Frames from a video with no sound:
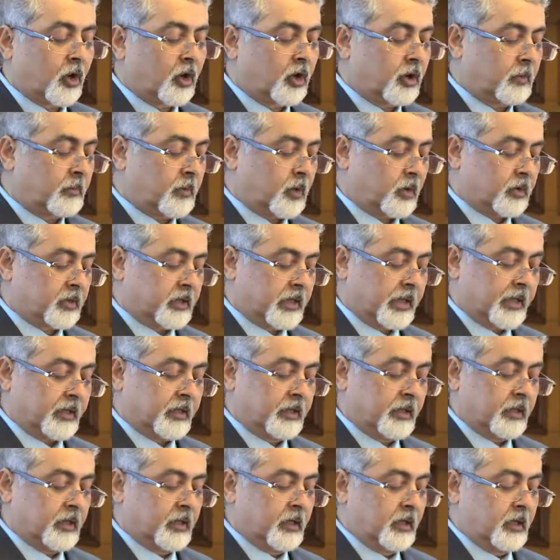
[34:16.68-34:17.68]
talk about
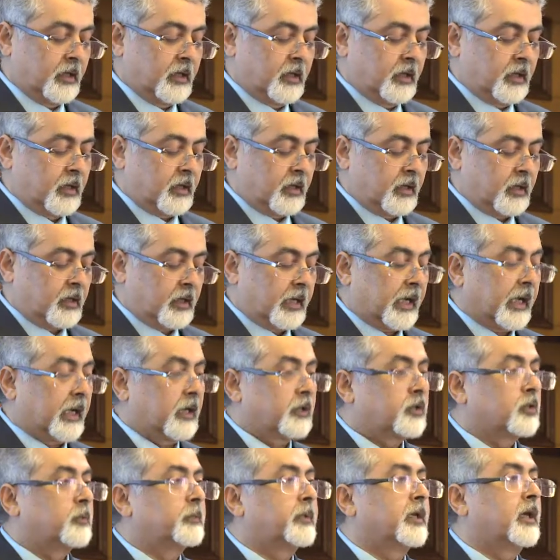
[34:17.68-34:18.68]

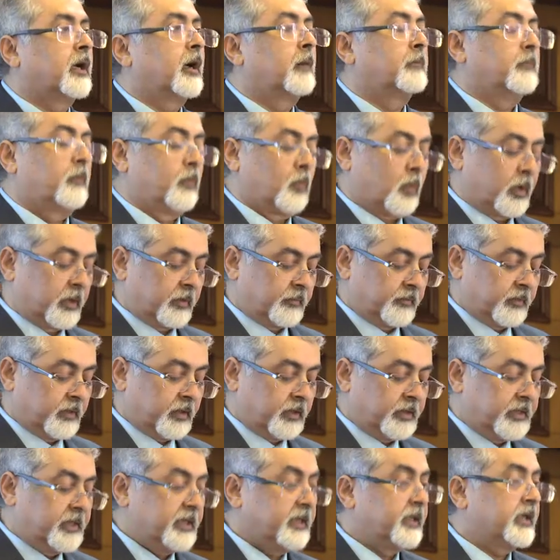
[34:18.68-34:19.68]
that, to become one of the
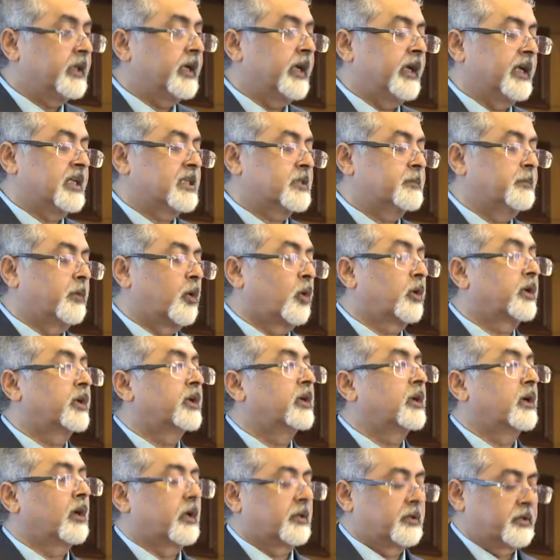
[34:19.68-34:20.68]
leading
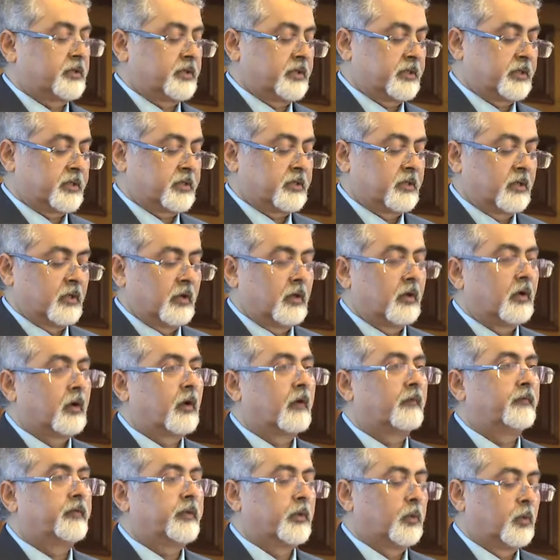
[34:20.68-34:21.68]
exporting countries
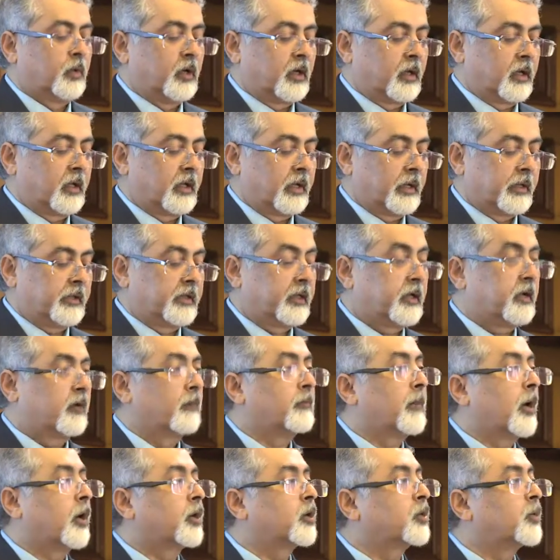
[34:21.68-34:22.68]
of the world. And there
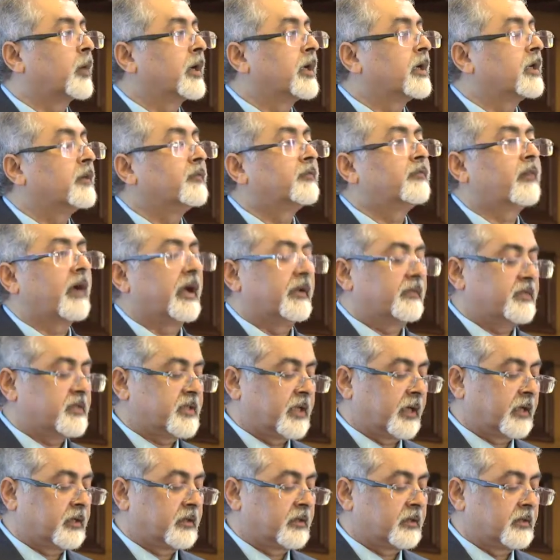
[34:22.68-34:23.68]
are about 25
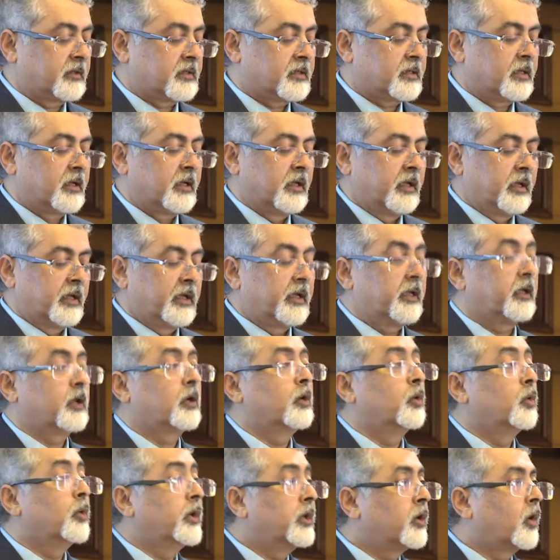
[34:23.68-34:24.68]
sectors,
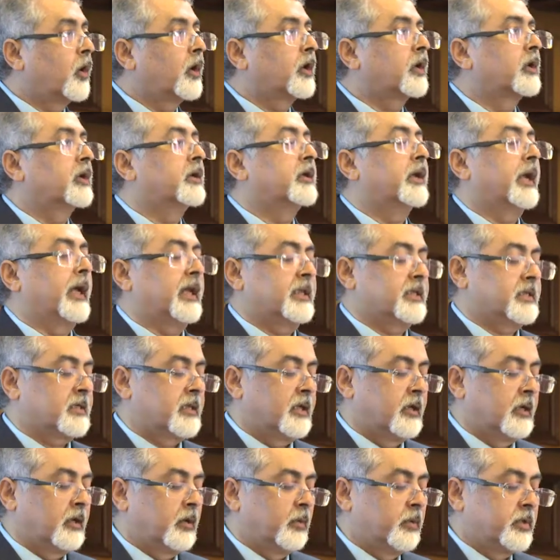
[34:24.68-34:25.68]
including oil and gas,
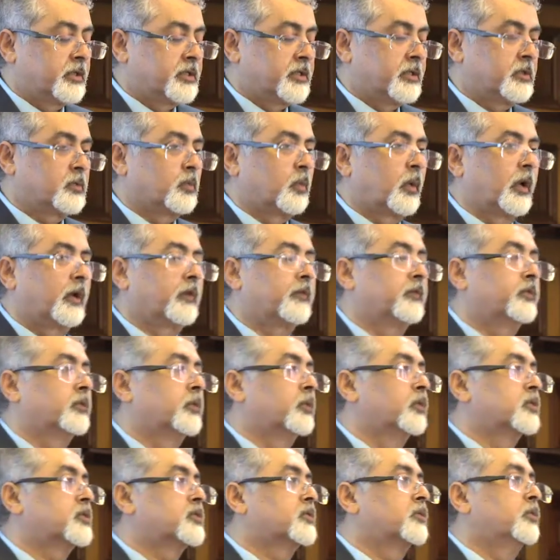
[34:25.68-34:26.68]
which is one of
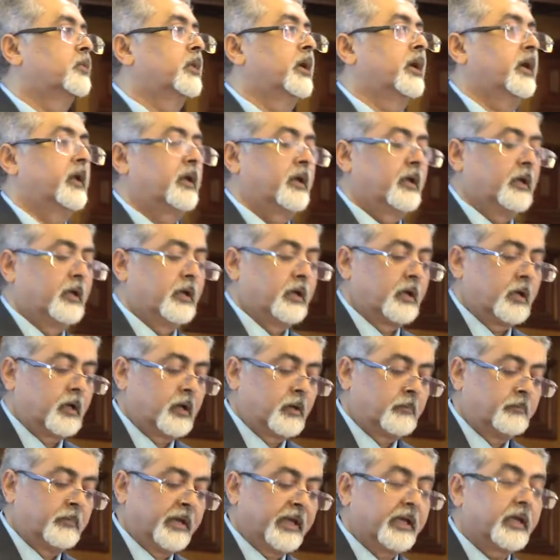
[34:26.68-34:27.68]
those where
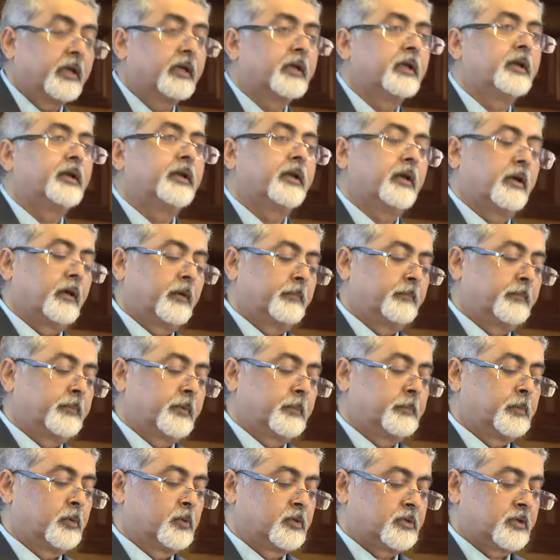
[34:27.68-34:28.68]
Make in India
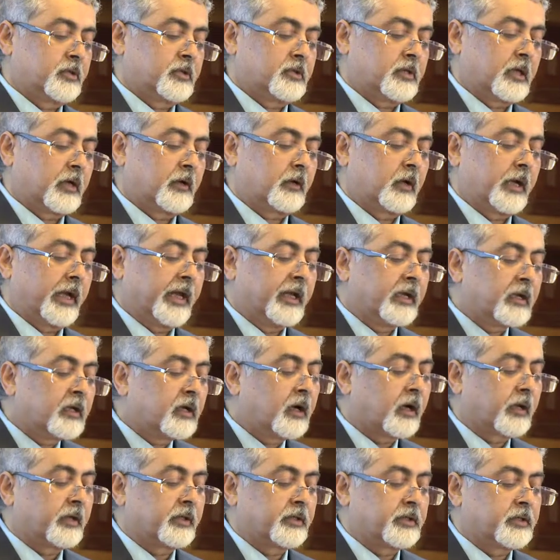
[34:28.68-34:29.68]
proposals are
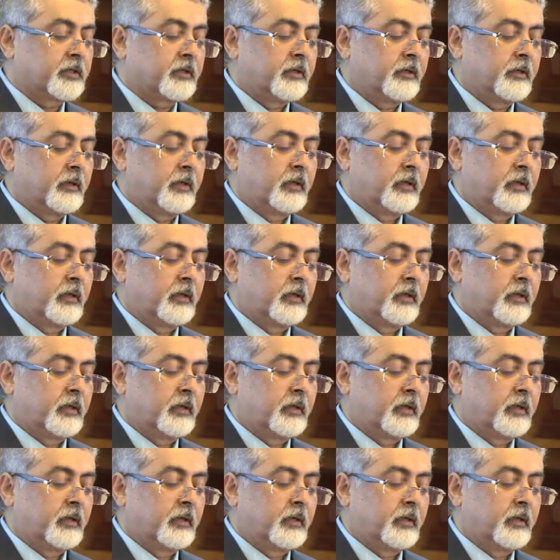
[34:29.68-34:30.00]
encouraged.